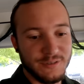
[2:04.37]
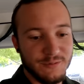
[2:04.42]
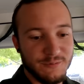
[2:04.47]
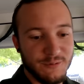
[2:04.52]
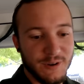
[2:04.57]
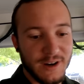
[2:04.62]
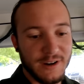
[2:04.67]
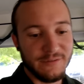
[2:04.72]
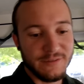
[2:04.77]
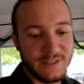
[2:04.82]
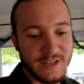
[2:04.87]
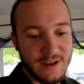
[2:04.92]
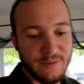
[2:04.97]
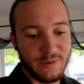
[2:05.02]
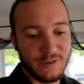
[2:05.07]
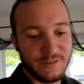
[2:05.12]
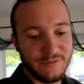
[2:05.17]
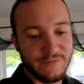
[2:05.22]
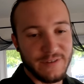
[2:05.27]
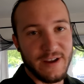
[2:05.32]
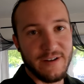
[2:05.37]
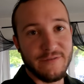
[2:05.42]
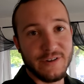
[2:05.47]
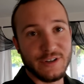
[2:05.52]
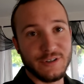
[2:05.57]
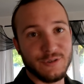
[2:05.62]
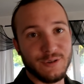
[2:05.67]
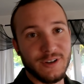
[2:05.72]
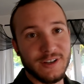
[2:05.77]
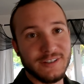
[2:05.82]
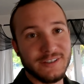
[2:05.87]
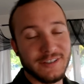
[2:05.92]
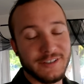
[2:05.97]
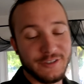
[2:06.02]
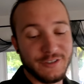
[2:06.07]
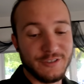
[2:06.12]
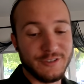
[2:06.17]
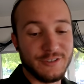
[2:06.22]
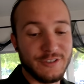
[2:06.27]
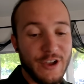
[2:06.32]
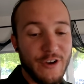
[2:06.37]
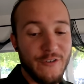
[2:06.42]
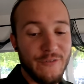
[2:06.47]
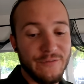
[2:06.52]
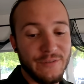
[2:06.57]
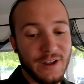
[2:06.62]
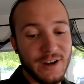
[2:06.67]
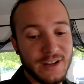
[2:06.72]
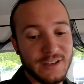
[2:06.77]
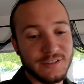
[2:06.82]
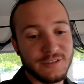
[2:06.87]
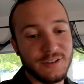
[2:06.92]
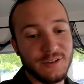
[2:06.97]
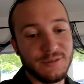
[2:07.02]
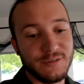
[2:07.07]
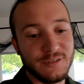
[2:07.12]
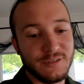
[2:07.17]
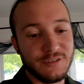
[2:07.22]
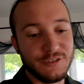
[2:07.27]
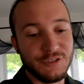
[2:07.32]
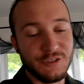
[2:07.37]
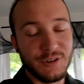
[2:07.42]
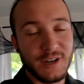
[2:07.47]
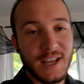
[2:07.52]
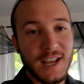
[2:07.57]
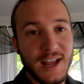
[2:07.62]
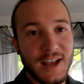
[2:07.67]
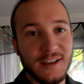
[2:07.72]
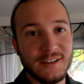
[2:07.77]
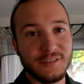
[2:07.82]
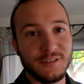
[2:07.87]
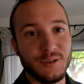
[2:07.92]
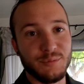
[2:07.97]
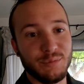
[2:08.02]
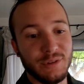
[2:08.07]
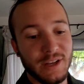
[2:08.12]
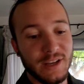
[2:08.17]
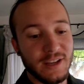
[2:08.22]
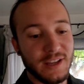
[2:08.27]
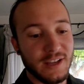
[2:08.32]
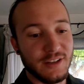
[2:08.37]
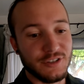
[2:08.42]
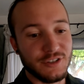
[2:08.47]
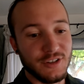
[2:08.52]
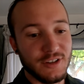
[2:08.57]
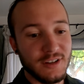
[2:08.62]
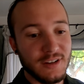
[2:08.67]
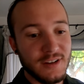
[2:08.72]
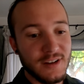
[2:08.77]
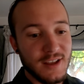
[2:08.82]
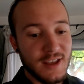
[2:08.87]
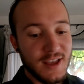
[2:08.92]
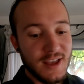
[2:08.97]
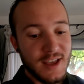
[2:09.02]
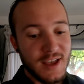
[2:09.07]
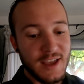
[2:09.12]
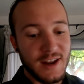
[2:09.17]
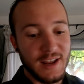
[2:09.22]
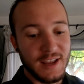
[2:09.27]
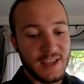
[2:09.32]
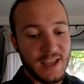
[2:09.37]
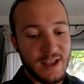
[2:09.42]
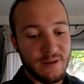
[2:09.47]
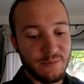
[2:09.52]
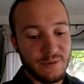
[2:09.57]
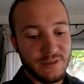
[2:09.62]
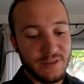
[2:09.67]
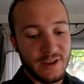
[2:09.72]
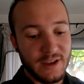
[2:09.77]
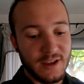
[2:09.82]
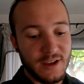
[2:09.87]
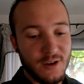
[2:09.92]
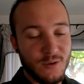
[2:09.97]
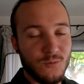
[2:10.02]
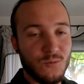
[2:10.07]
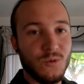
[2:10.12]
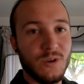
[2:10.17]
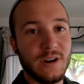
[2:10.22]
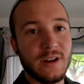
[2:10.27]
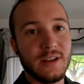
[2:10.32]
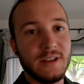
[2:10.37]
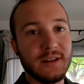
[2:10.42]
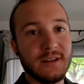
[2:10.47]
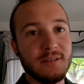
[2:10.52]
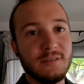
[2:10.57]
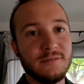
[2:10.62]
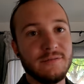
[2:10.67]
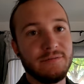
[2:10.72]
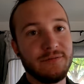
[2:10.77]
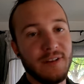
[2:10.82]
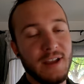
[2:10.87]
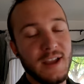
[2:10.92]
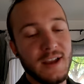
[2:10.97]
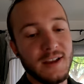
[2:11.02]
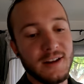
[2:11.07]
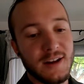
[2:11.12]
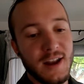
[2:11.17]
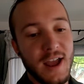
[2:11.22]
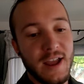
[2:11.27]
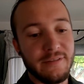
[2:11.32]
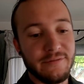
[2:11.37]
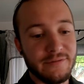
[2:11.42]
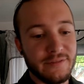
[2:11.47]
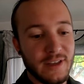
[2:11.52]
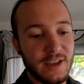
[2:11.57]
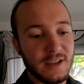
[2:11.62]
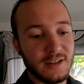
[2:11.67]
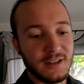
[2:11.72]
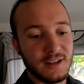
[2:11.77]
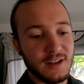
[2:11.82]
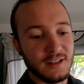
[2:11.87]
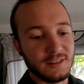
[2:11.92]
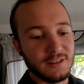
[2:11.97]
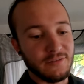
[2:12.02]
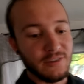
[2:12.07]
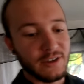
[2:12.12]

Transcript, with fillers: One of Tabor's favorite toys, it's so funny. So Junie has her play kitchen and it came with a wooden fake knife thing to cut